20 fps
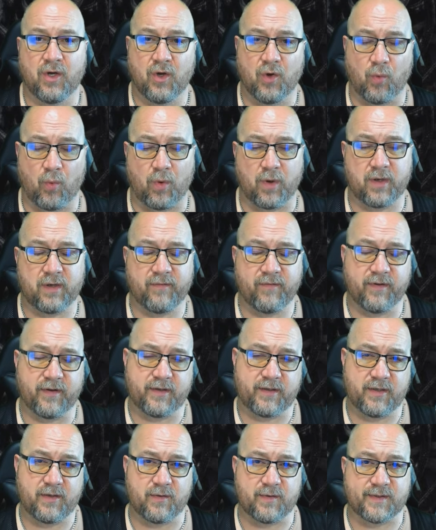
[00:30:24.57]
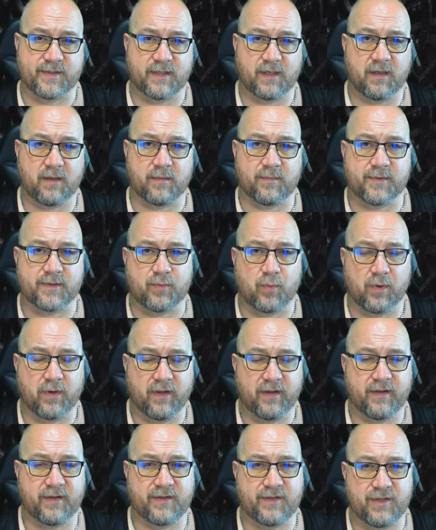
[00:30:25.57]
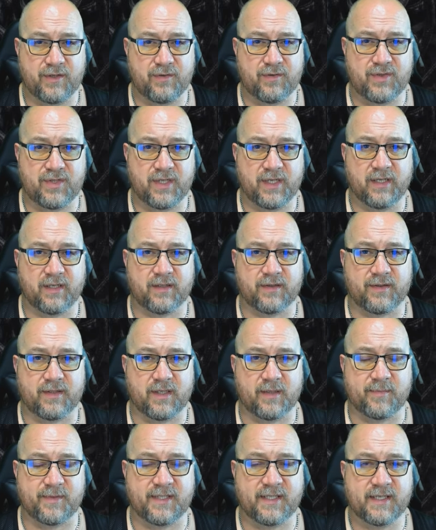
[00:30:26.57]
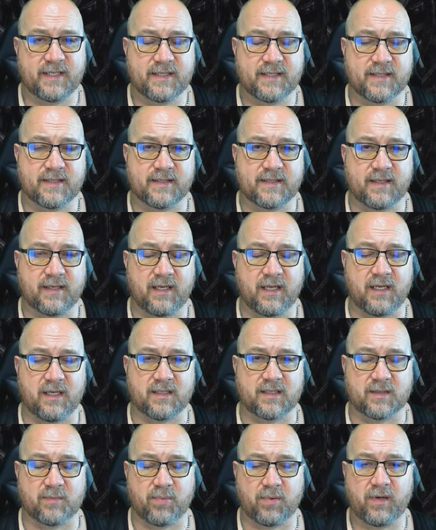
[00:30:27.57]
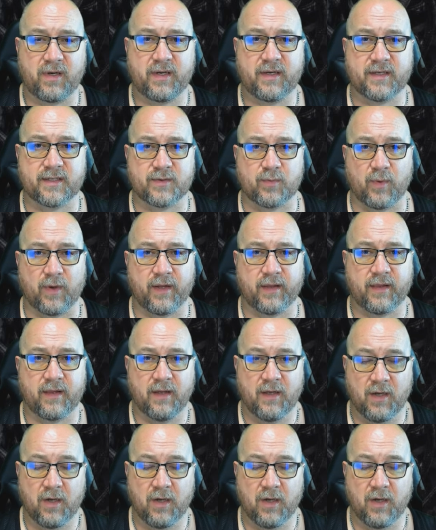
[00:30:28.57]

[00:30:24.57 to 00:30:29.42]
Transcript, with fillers: one of the two subs, one of the two JL Dub 6s that he supplied us with,